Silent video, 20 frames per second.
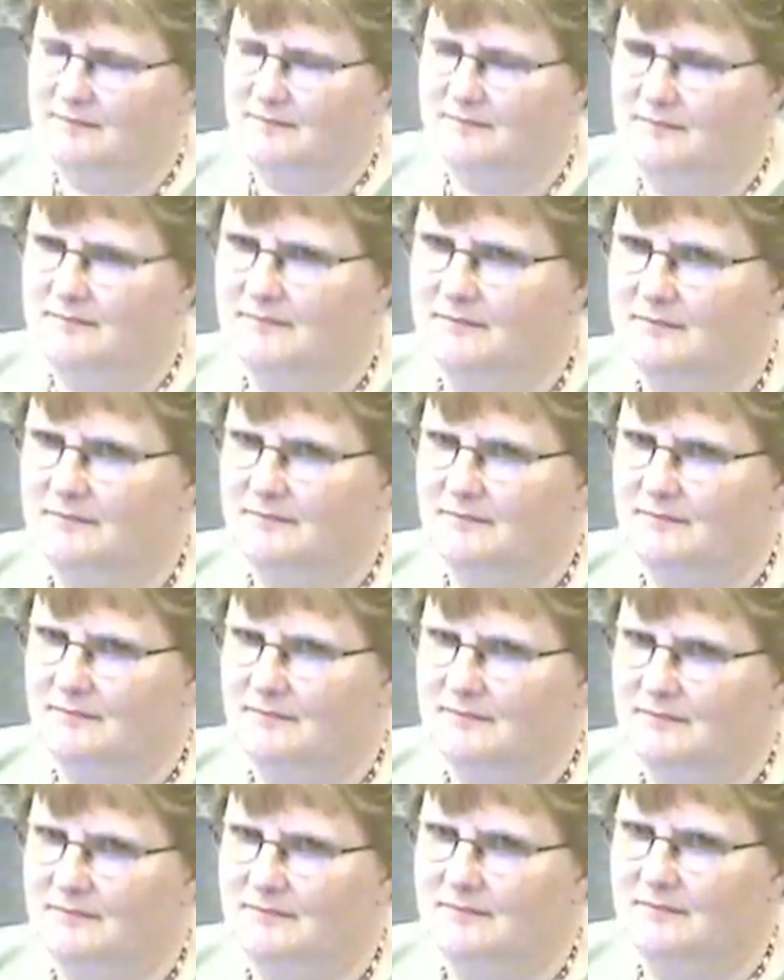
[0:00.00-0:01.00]

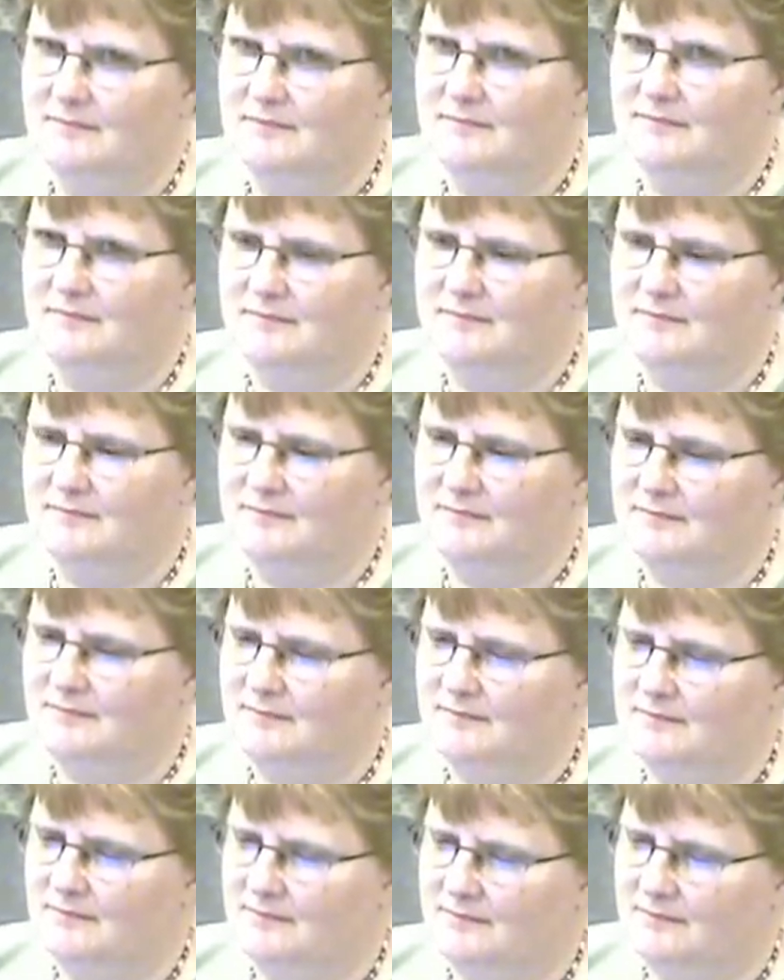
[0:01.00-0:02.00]

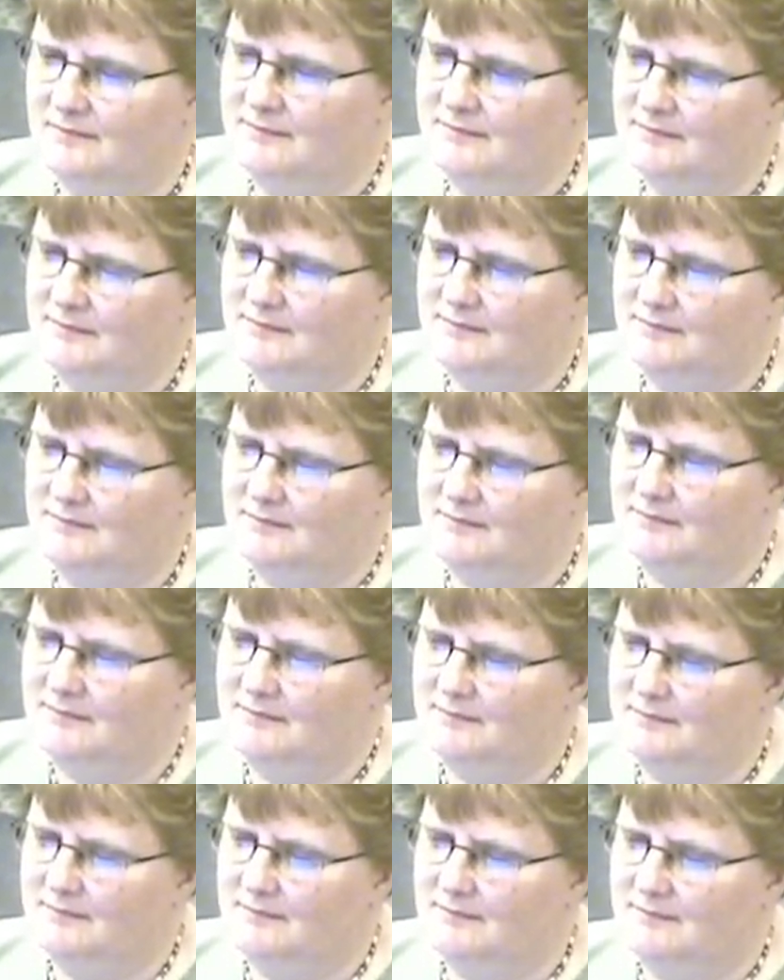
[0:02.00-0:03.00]

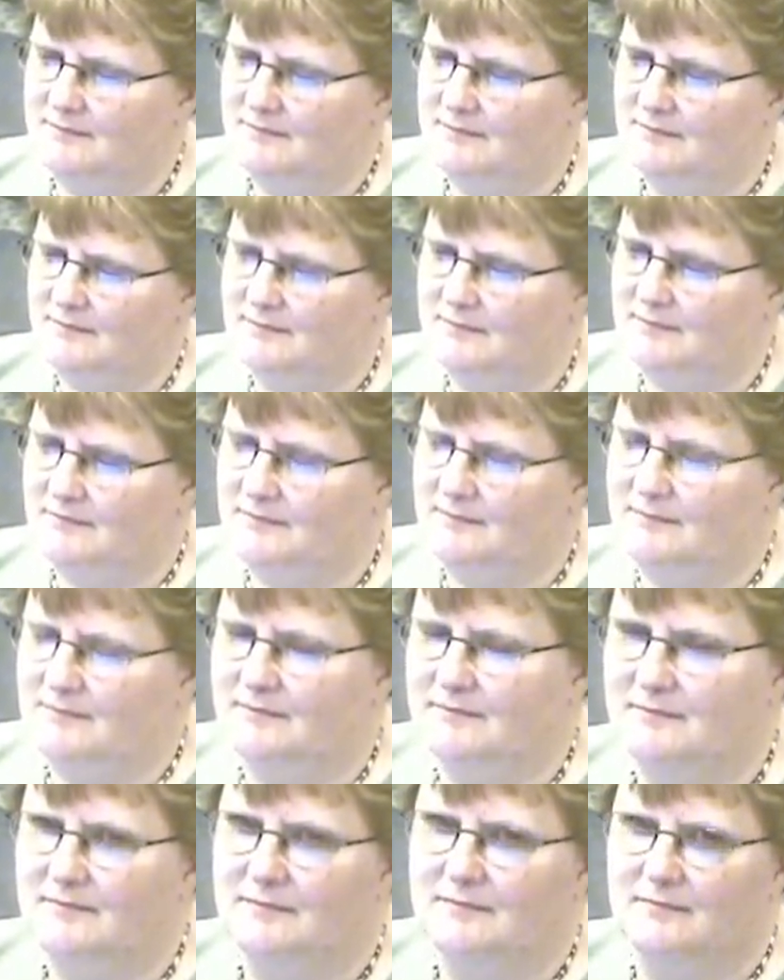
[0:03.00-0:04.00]

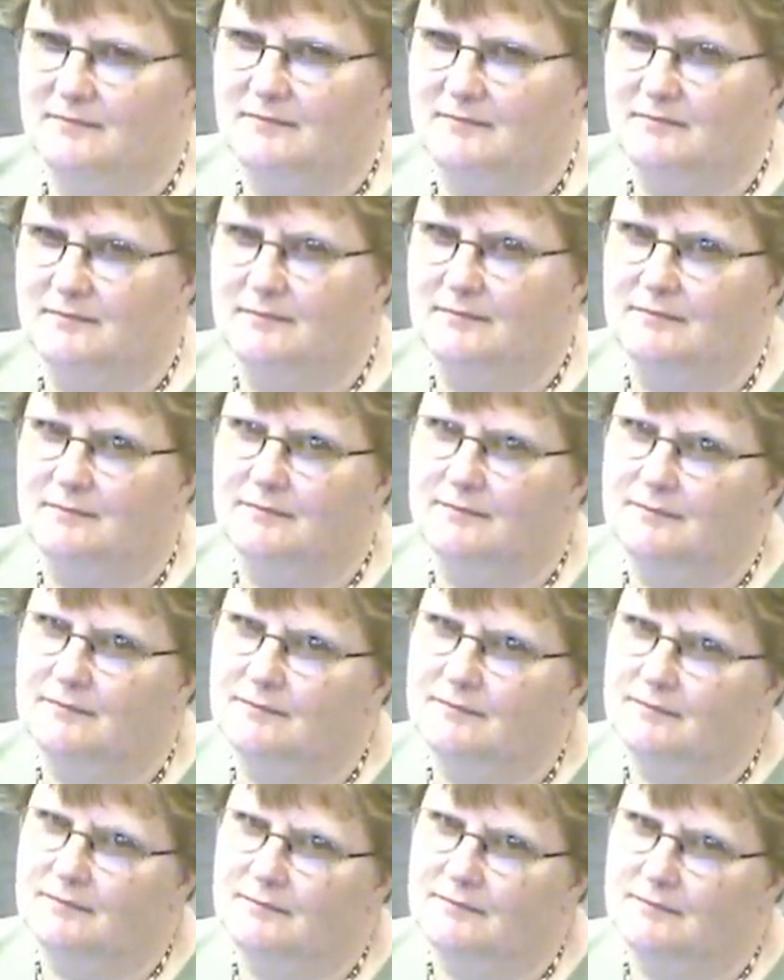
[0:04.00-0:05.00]

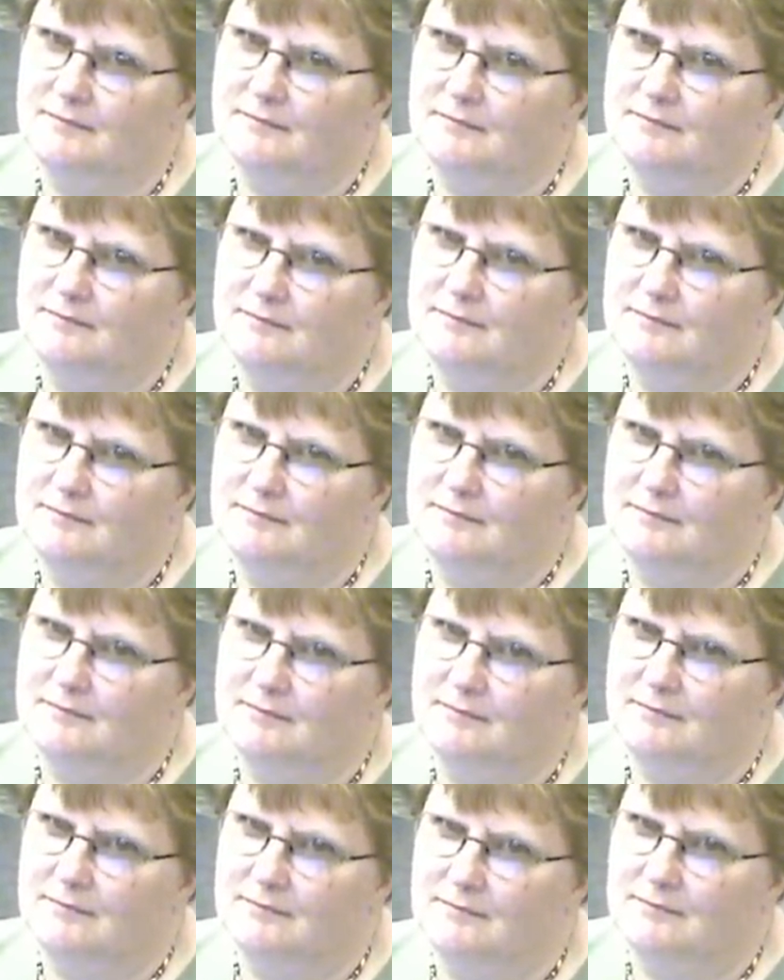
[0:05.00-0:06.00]

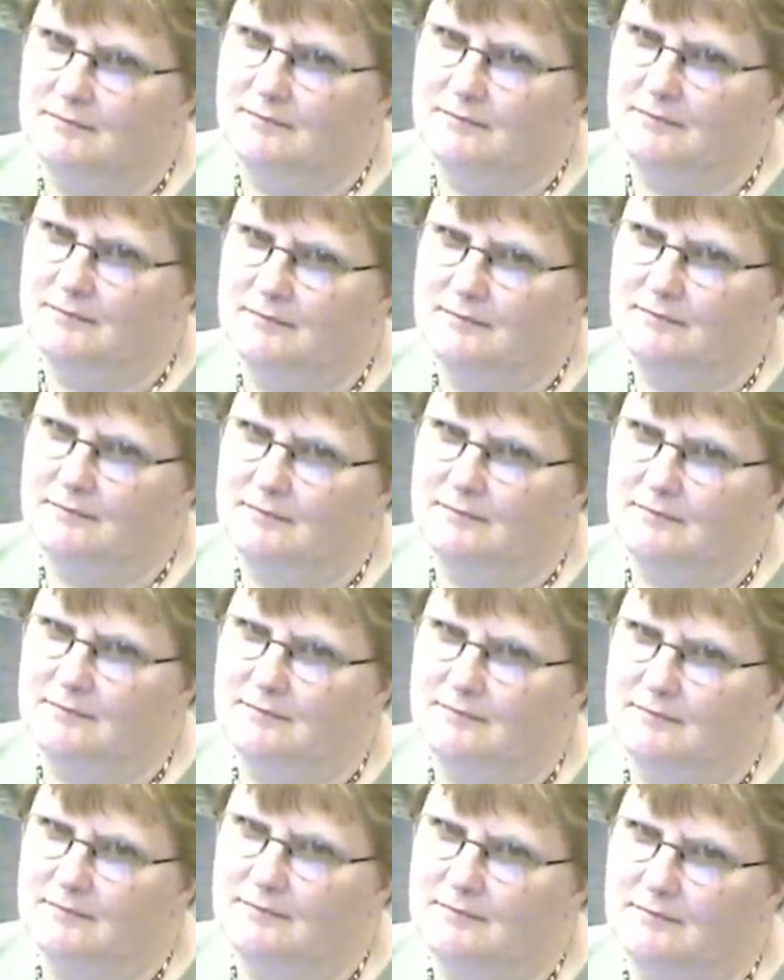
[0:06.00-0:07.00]

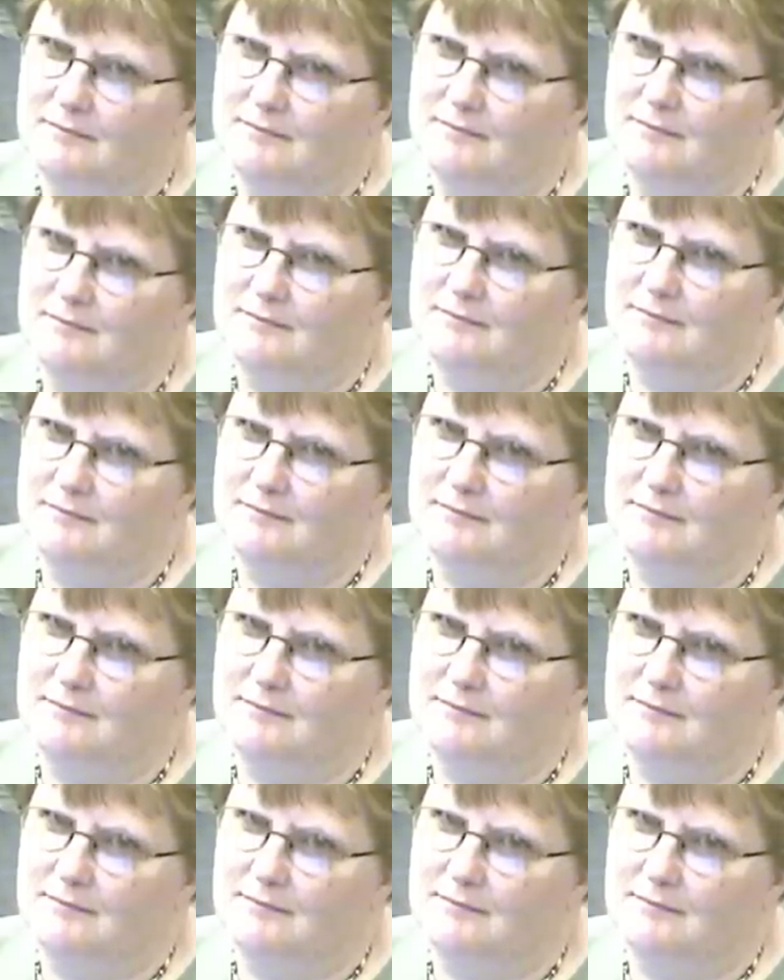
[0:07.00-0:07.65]
[no speech]